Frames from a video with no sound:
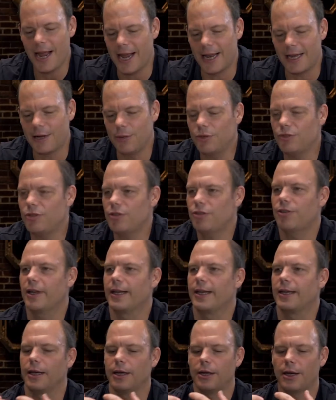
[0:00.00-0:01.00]
And it was just
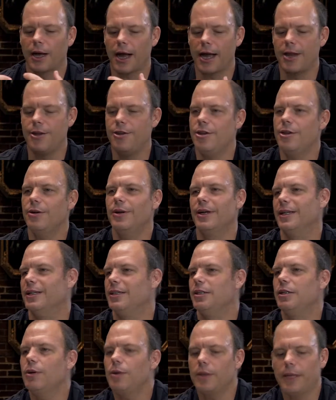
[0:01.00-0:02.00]
I knew it.
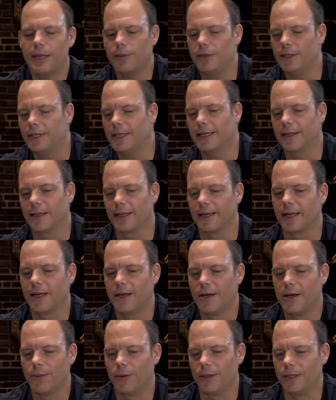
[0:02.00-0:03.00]
When you get
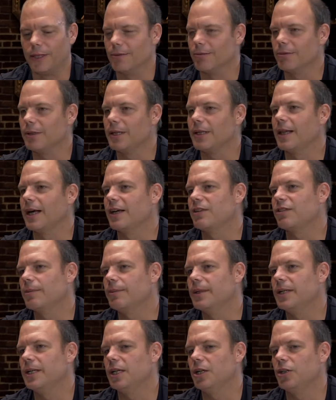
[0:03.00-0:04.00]
when you really like
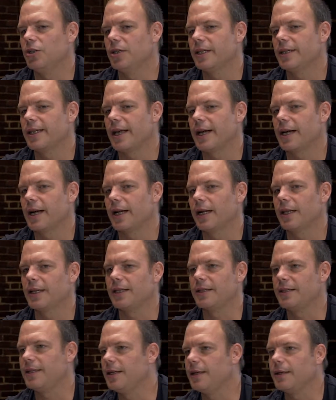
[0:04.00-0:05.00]
somebody and you get that kind
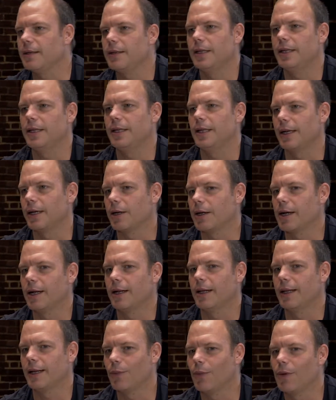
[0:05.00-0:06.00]
of tingly,
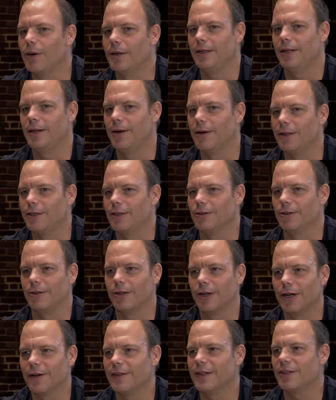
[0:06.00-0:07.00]
and you're
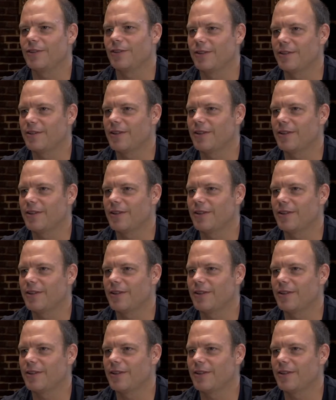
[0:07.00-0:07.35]
nervous and